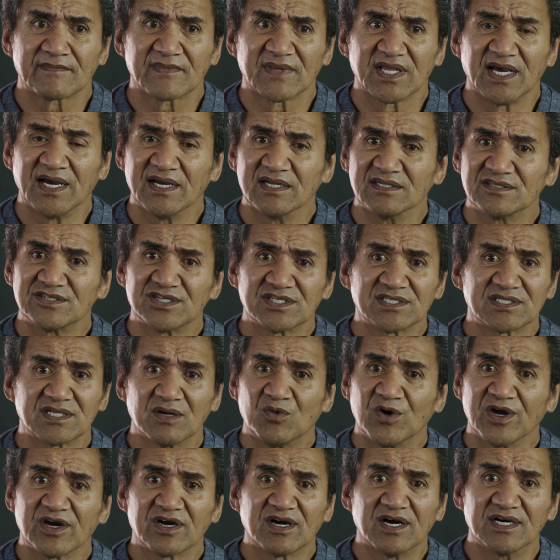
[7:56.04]
And just the
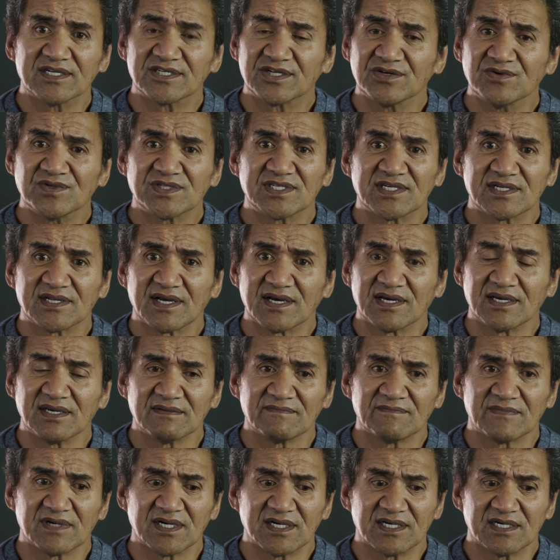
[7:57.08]
work I do today,
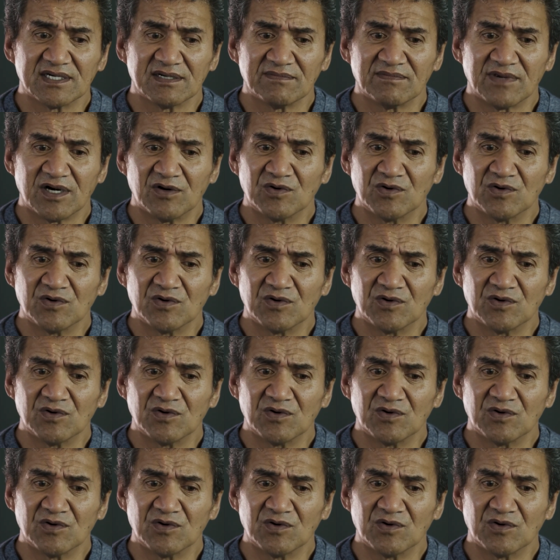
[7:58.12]
I